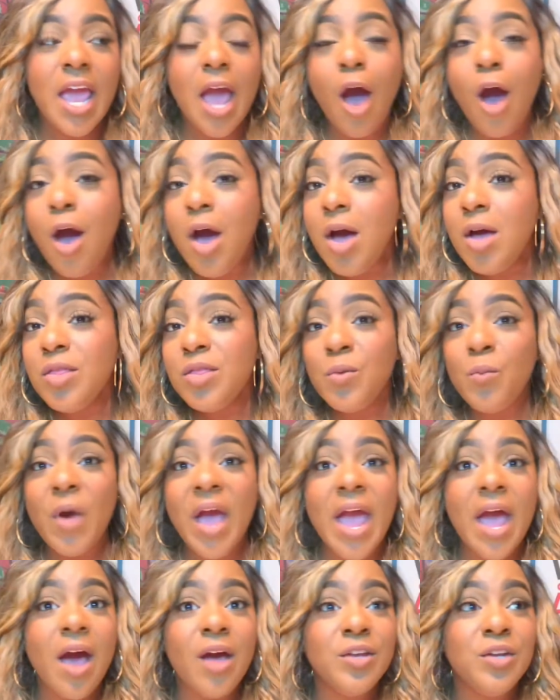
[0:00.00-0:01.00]
All the
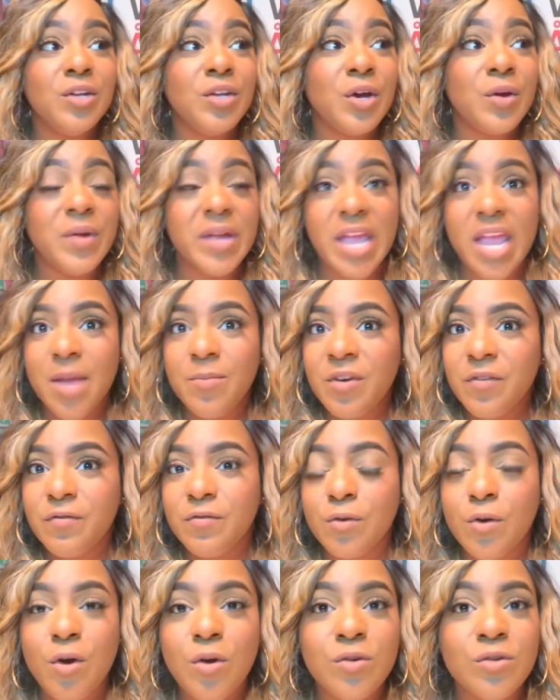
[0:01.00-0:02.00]
while, you know, Game of
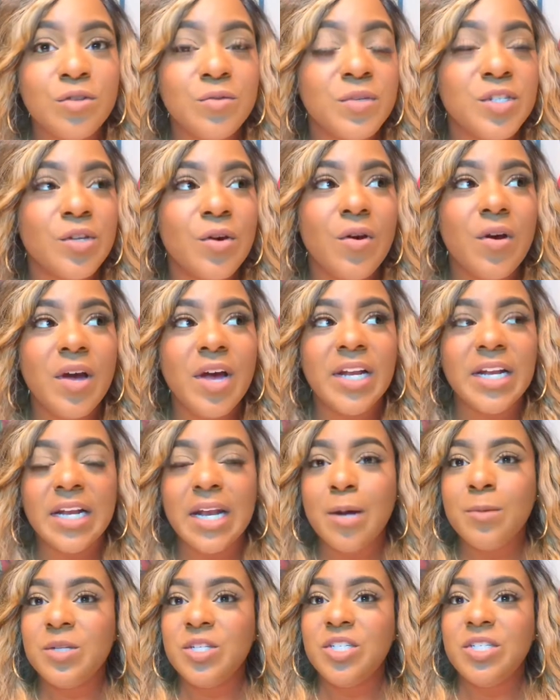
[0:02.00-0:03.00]
Thrones was on and
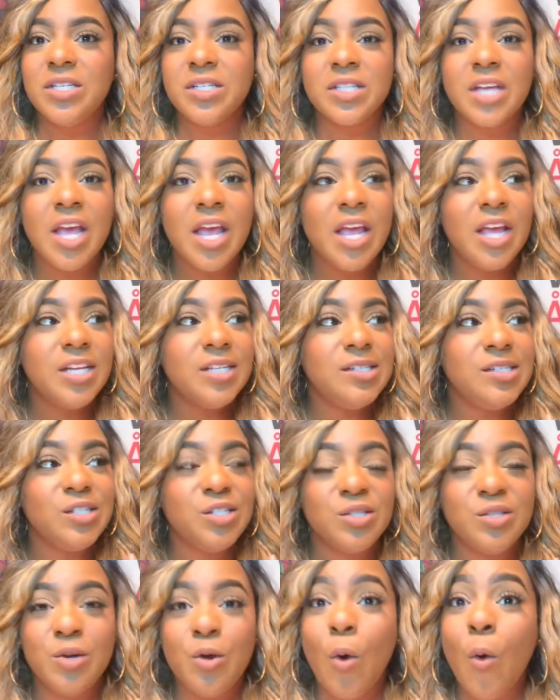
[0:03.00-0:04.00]
I was
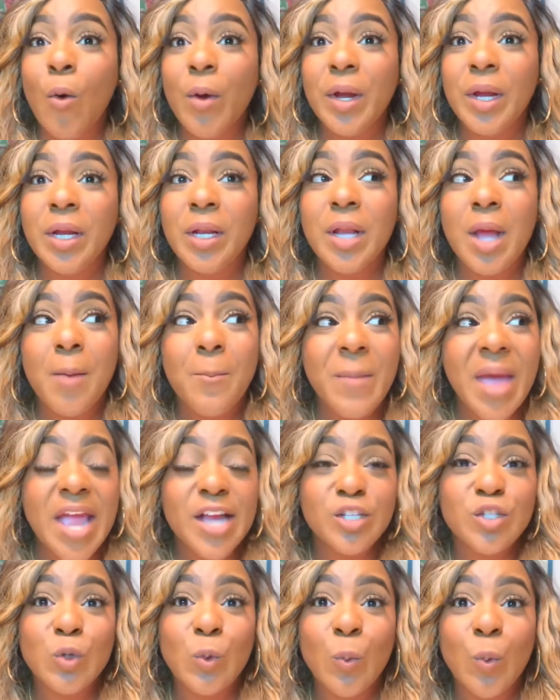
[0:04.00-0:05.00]
just going
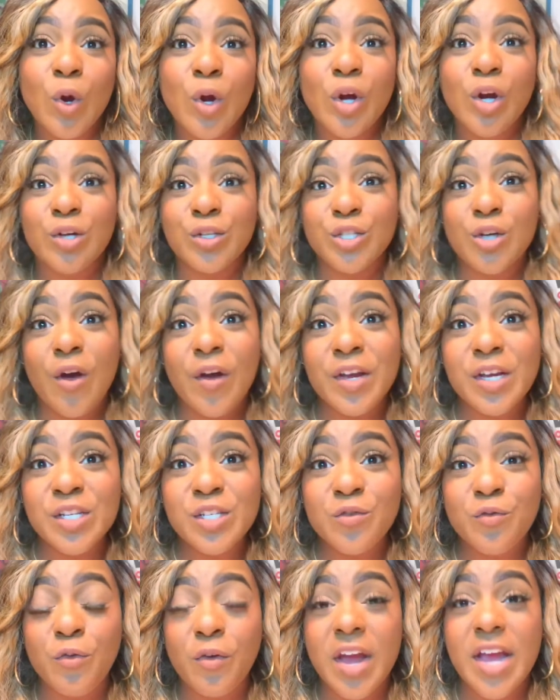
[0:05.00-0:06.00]
back to work or talking
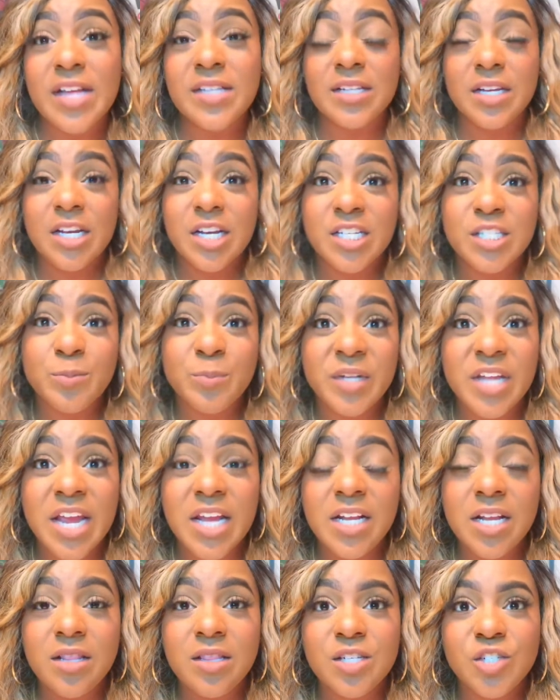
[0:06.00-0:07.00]
to friends and
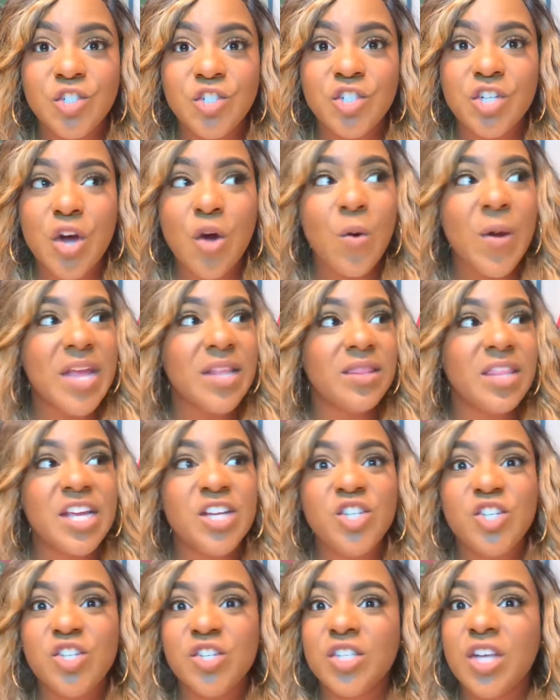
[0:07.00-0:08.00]
explaining the show. And they
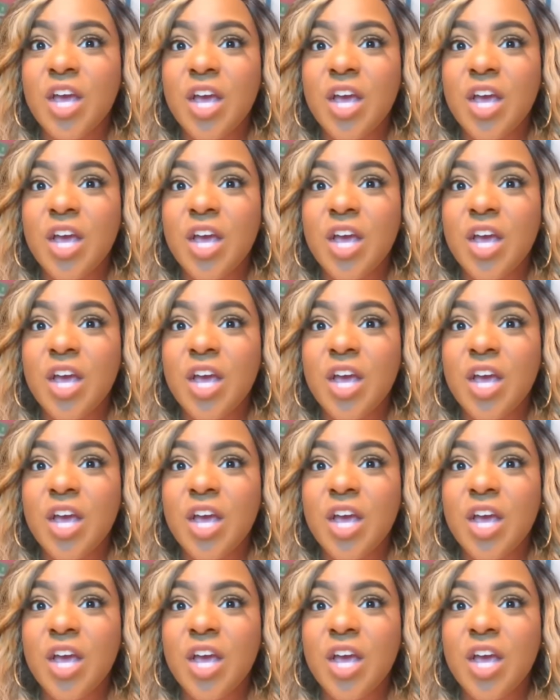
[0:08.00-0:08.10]
just